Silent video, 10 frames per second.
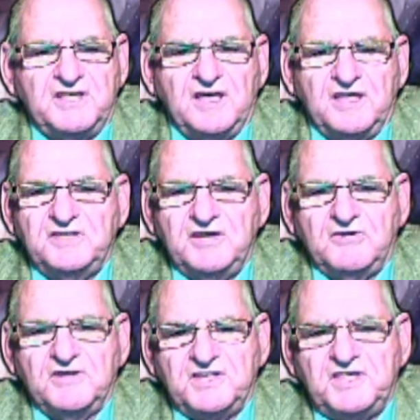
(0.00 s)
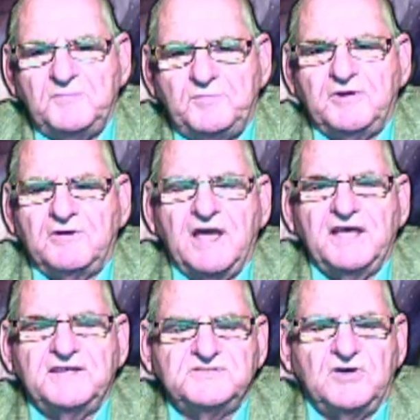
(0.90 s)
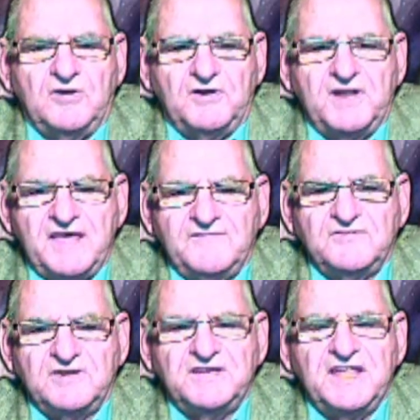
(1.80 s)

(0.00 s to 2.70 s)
a year to keep your eyes on heaven,